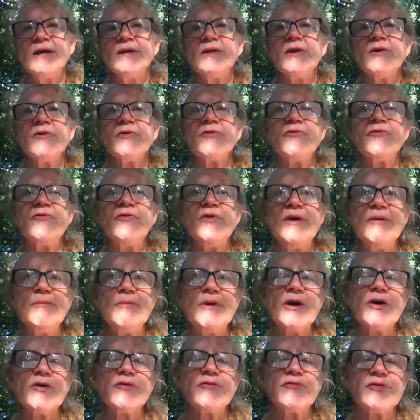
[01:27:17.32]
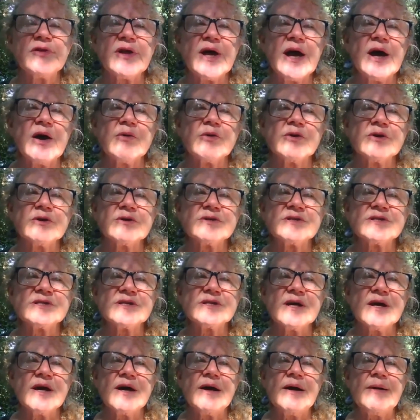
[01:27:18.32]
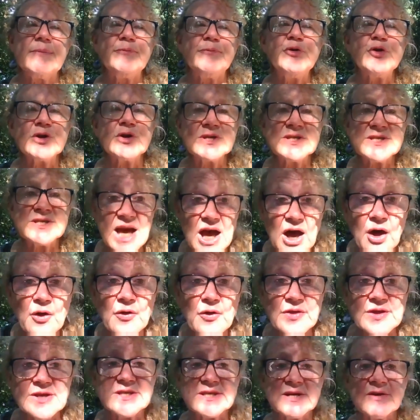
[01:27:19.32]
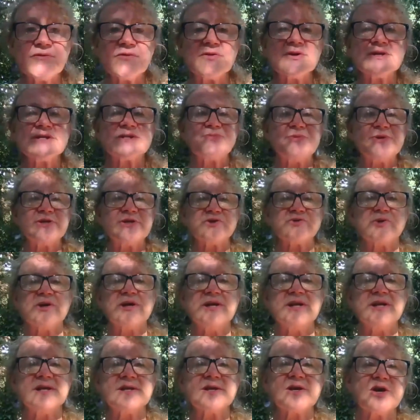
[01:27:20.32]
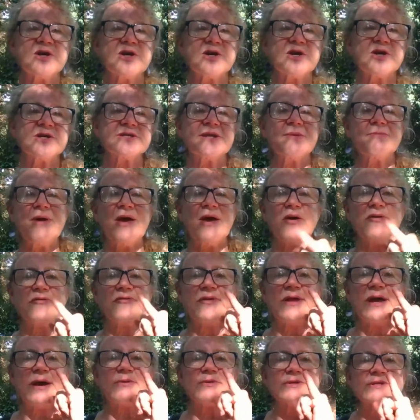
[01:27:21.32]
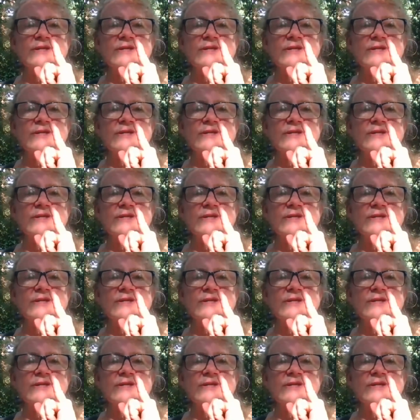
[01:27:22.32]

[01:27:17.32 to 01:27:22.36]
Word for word: The female flowers, um, you can tell the difference between, because the male flowers